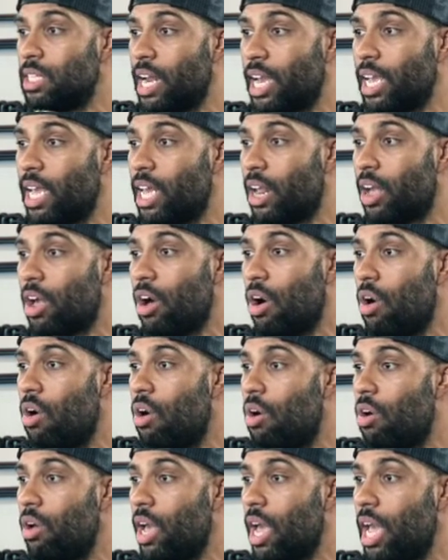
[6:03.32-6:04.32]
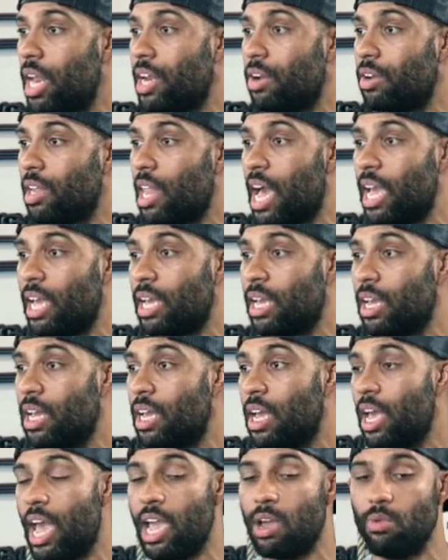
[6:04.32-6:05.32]
and I get a call and they're like,
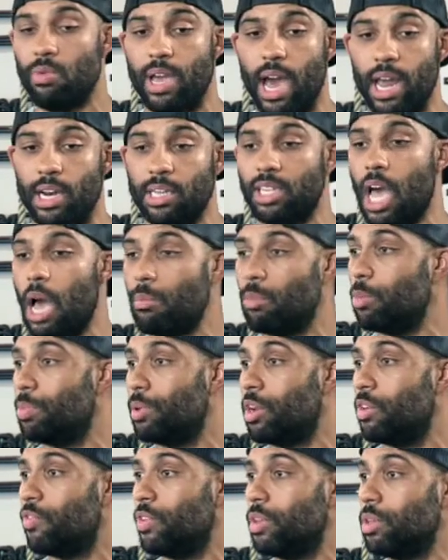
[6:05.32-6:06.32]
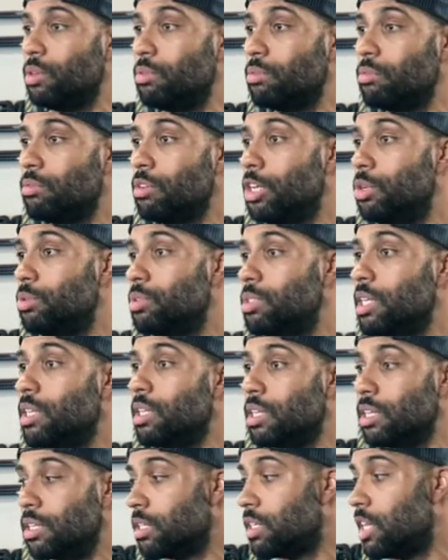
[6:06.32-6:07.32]
hey, we got a job opening for you, New
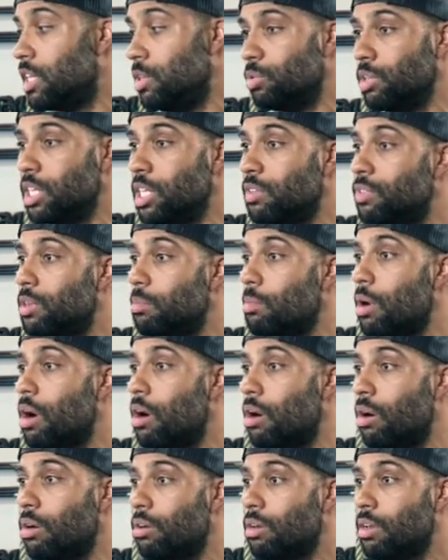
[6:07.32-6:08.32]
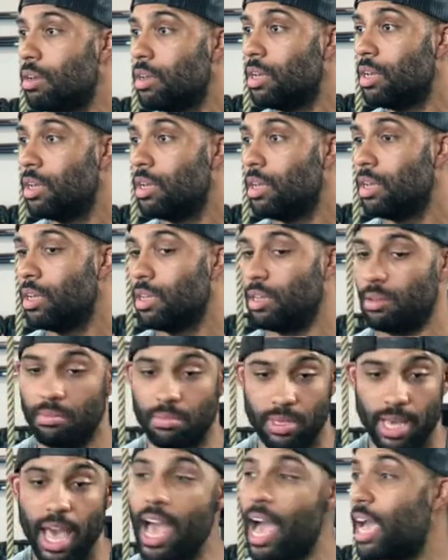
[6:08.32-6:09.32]
Zealand. Can you leave tomorrow?
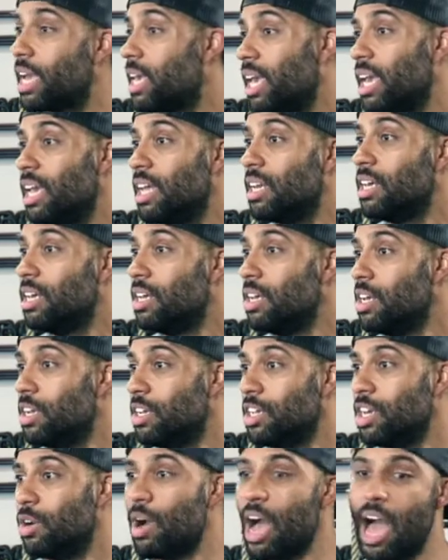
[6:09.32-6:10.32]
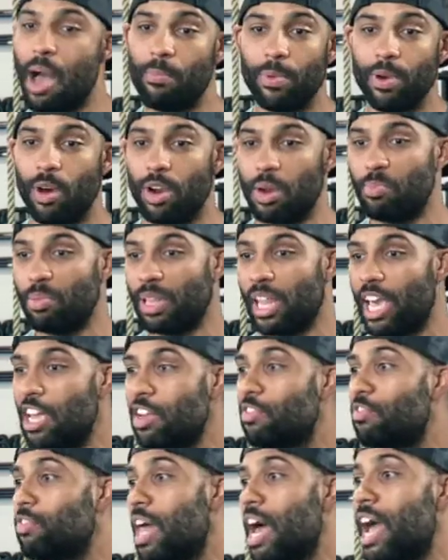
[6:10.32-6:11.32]
Yeah, I can. Hopping on a
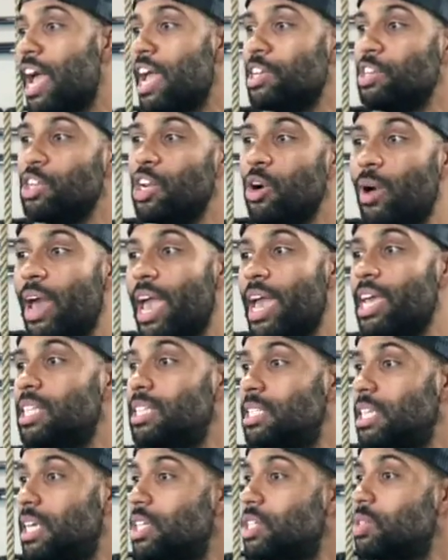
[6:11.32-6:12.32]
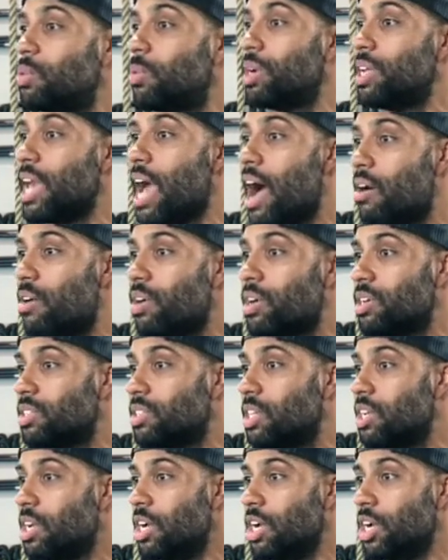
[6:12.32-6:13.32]
plane, flying, 18, 20
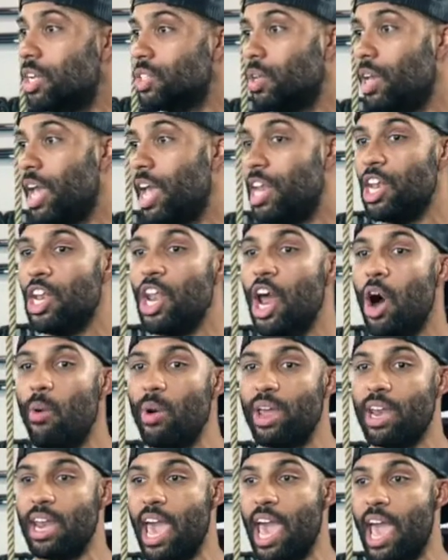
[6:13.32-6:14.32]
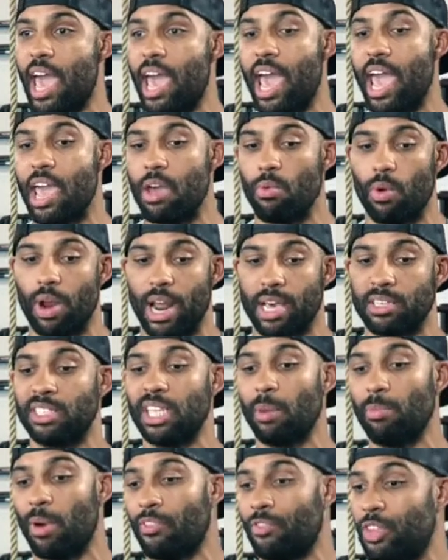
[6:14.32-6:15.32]
hours, and knowing that, hey, when I
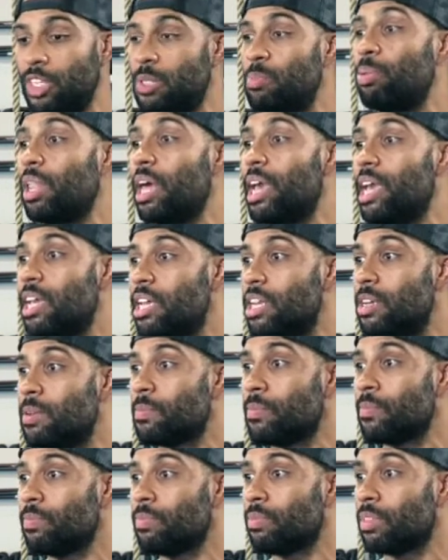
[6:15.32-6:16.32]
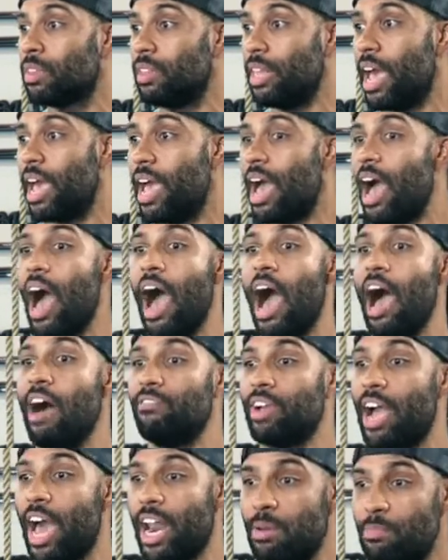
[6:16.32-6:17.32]
step off this plane, that
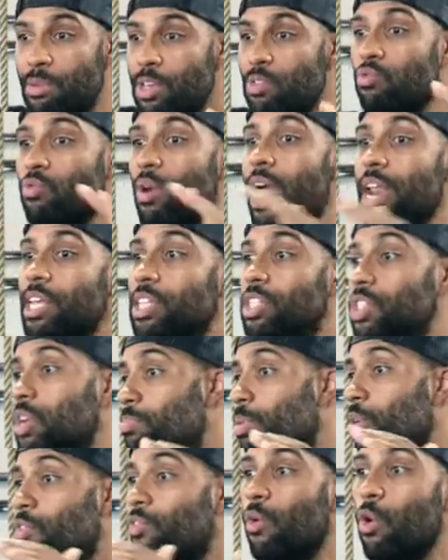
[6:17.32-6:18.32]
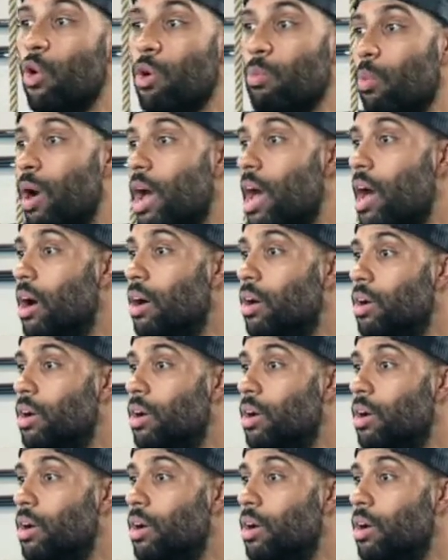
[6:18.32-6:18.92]
I've got to be ready to perform well.